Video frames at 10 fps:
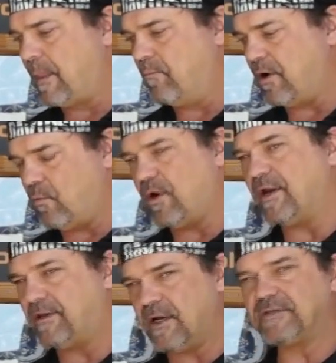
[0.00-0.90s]
But what
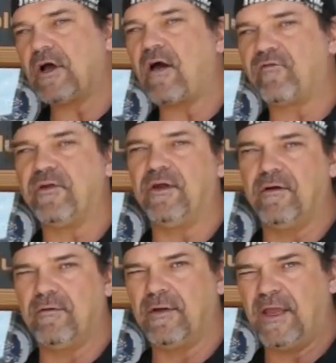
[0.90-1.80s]
it does offer
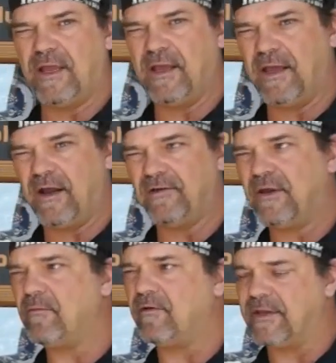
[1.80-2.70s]
you, and I'll
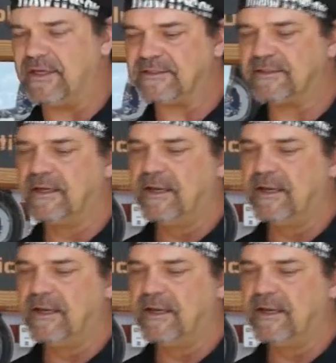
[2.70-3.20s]
demo this,